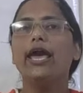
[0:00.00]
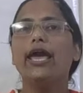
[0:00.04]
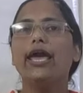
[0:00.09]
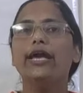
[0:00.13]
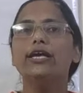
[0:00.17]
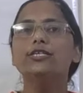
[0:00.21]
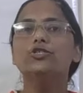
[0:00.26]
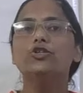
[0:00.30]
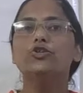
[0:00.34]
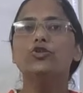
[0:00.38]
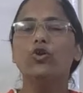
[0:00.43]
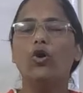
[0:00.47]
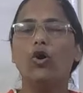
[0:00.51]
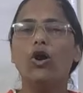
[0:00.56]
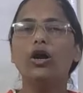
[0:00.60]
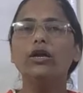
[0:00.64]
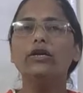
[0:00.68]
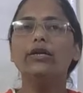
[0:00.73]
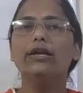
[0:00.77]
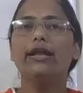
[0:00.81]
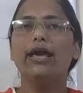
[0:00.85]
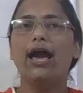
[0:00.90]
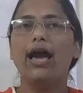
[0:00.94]
is
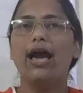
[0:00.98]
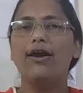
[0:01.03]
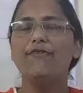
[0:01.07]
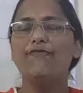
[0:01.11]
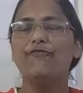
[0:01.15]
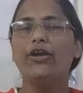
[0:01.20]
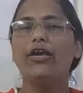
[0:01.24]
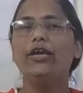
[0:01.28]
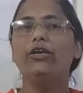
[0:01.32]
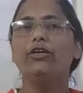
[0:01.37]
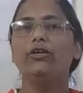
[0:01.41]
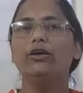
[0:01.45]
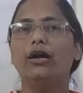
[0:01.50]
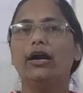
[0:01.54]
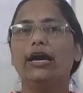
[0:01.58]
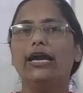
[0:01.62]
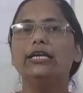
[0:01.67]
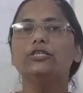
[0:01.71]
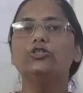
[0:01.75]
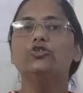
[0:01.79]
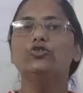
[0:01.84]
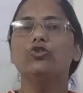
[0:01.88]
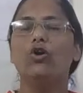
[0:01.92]
not
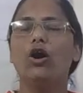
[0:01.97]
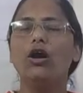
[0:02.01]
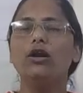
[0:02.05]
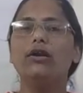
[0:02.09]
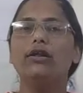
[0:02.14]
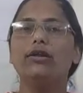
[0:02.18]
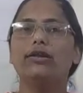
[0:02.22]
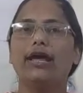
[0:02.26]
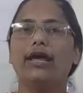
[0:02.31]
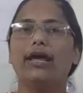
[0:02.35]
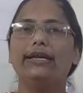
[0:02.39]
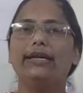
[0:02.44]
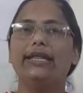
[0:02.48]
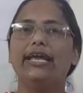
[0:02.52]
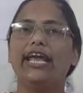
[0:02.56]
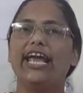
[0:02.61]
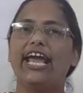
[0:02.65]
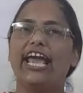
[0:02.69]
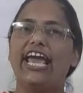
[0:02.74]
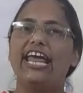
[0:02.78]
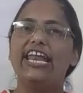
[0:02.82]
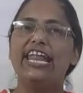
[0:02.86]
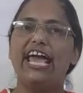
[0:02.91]

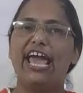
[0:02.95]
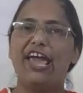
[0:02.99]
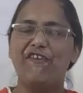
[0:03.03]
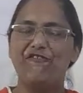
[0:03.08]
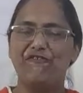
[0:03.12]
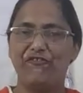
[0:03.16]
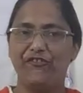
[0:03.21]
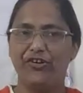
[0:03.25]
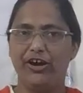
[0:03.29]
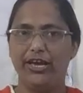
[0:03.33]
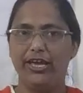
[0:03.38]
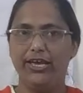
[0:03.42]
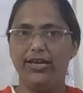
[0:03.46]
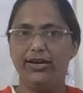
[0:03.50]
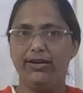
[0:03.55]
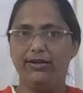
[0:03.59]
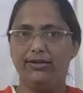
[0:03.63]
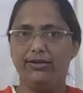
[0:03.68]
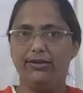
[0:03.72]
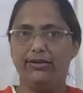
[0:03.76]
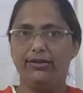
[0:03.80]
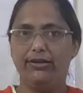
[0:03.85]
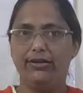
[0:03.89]
writing an
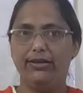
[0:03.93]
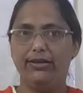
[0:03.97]
FIR.